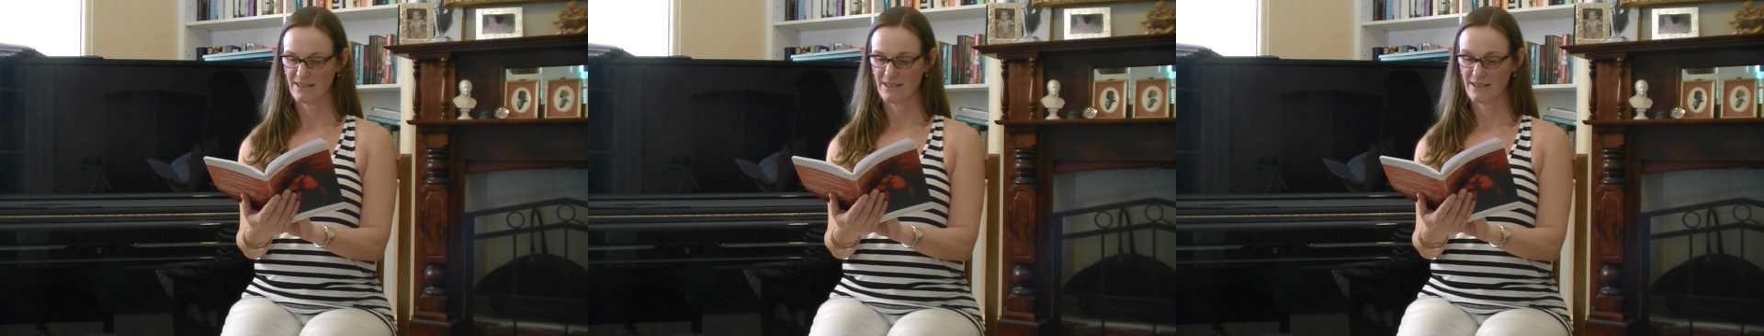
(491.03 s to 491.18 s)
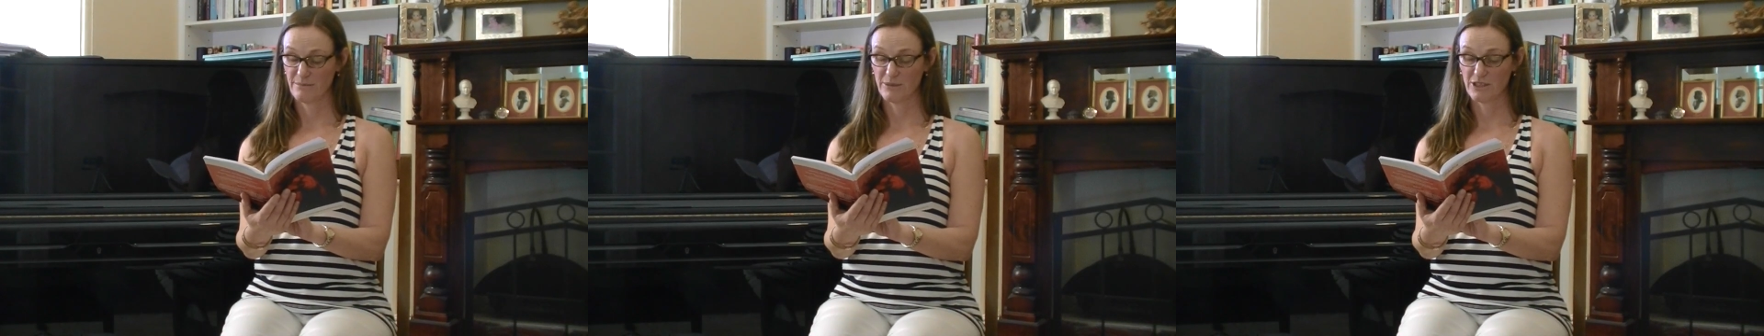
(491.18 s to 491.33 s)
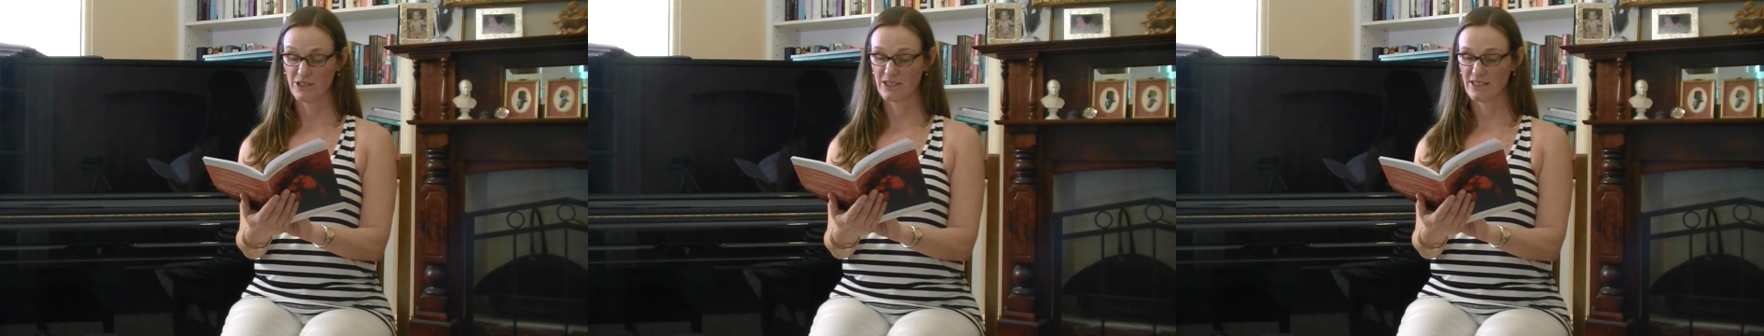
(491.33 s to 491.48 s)

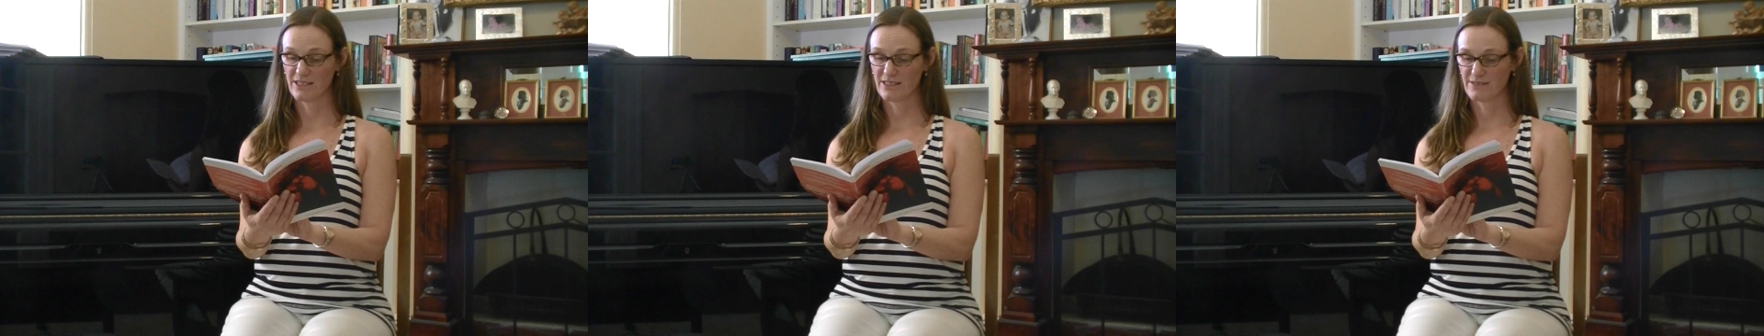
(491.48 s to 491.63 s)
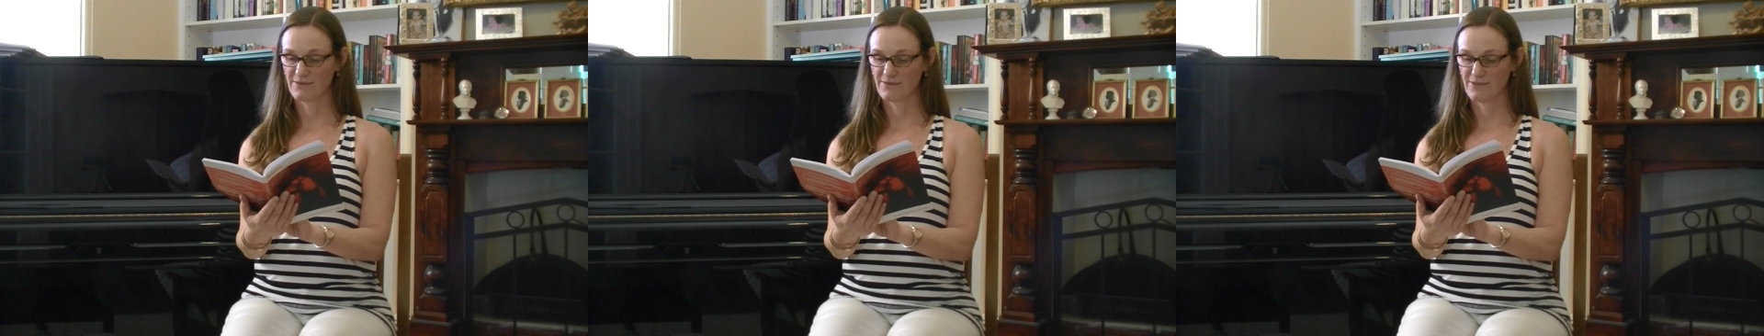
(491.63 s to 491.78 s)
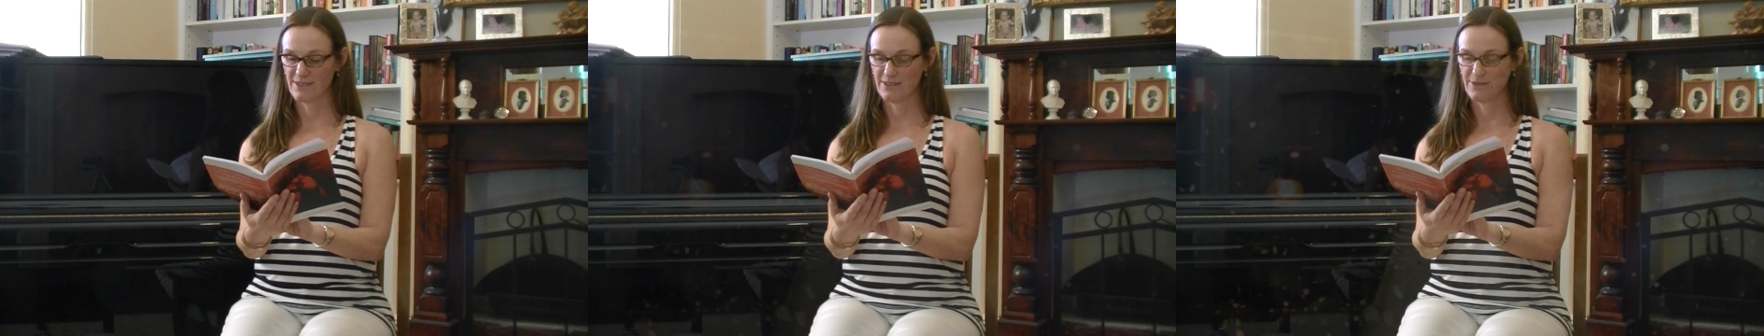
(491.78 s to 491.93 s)
And my
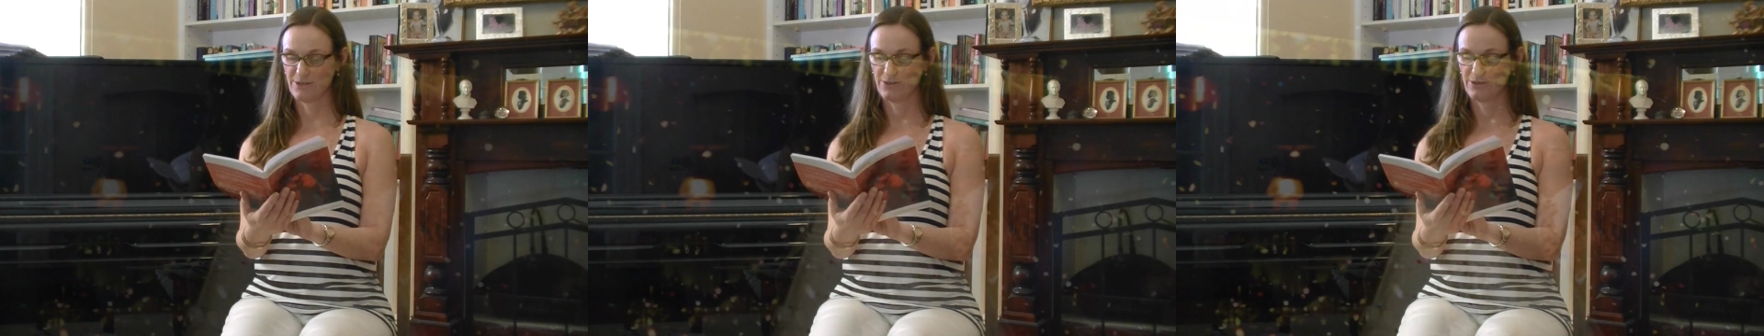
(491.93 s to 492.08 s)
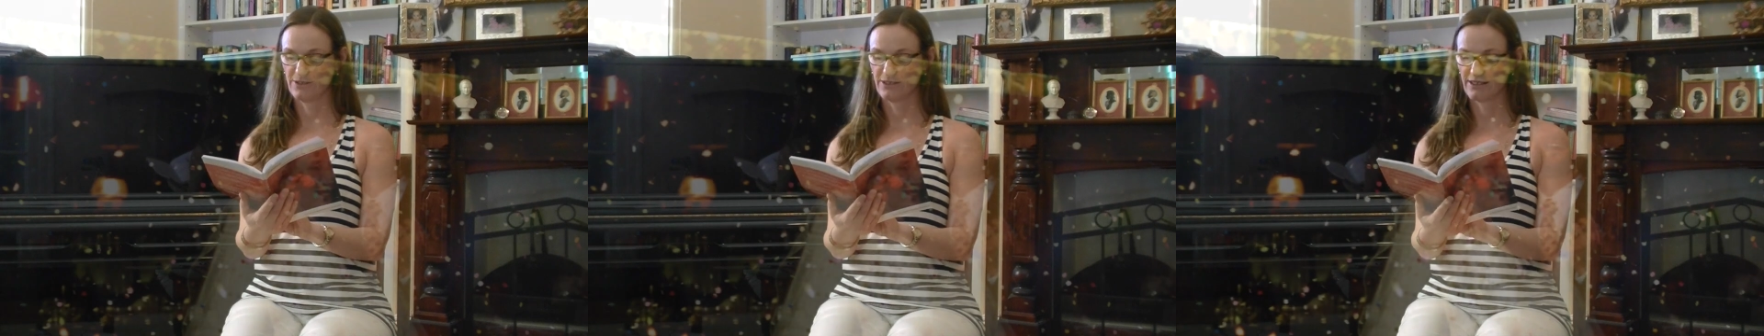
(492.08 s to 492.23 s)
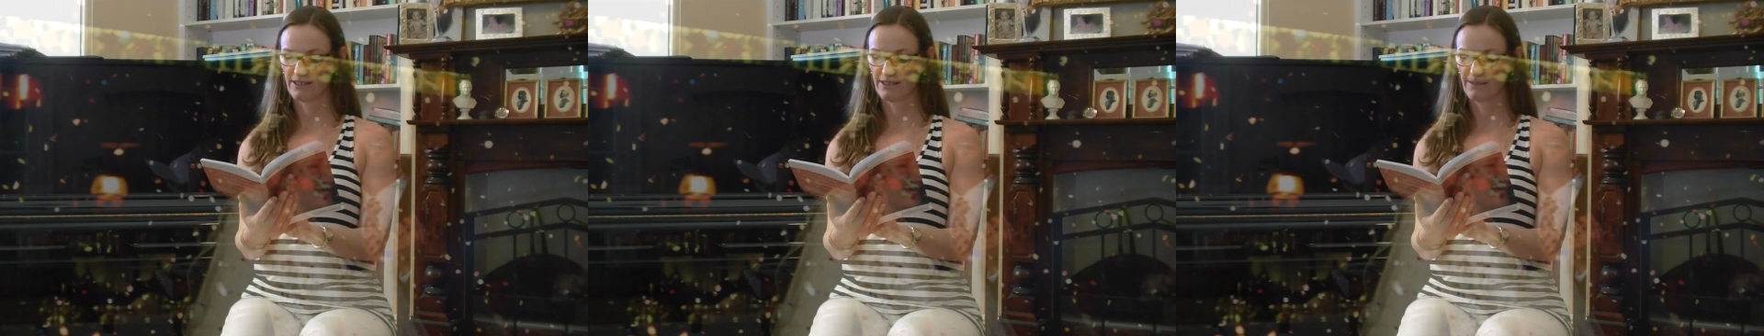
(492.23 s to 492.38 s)
chest
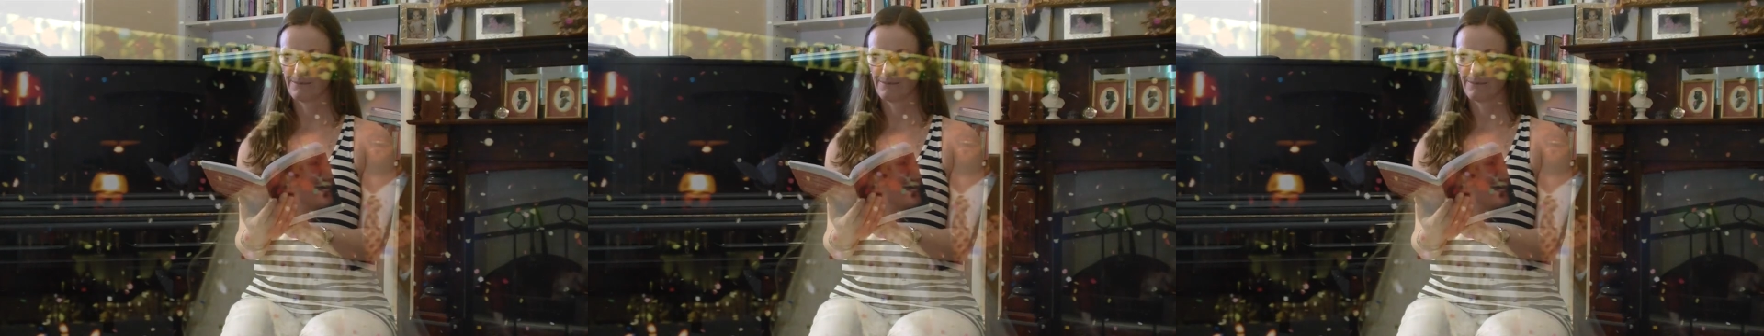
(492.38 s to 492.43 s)
filled.